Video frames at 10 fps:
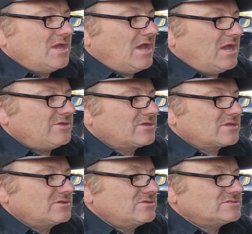Uh, you
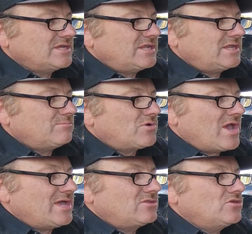can use any
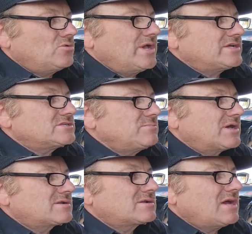brand you wish,
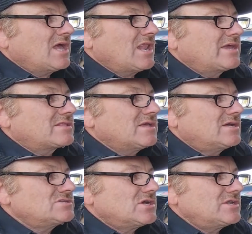but I like
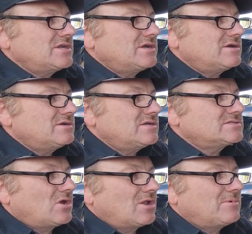uh, John Deere.
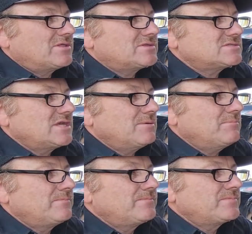It's all about the same.